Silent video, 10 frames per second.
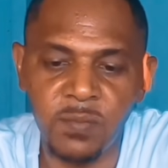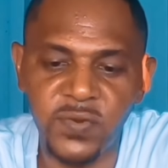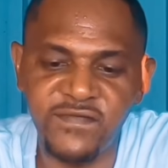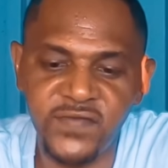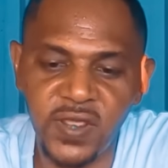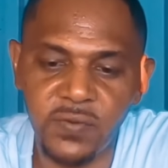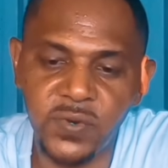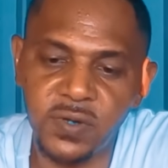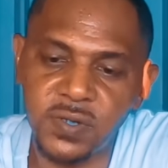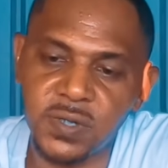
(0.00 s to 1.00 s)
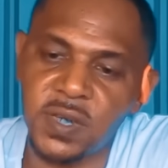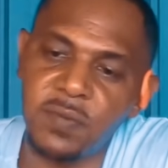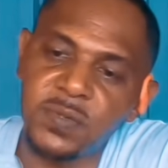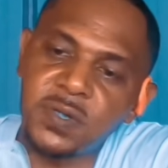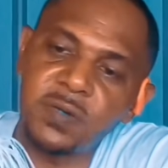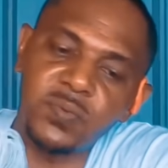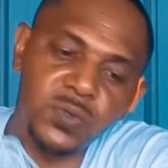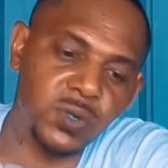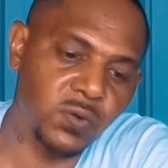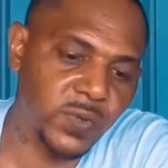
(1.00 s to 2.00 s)
But for now, we're gonna just keep it
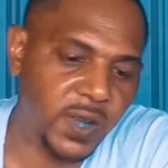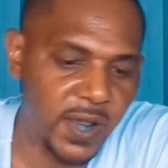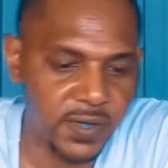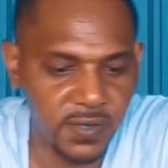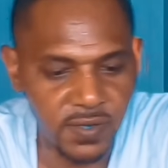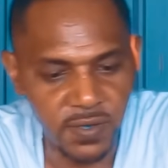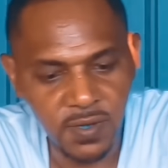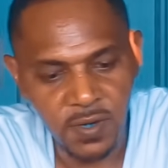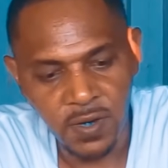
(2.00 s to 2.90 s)
simple. So we got the